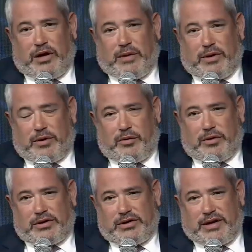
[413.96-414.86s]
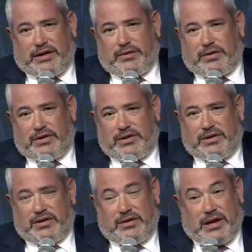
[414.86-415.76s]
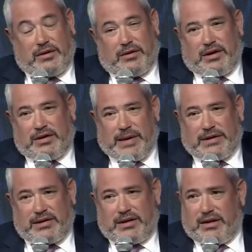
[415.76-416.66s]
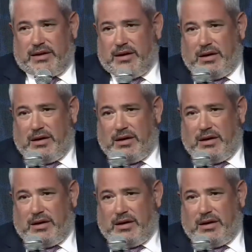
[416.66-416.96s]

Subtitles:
the Abraham Accords, thanks to not only His Majesty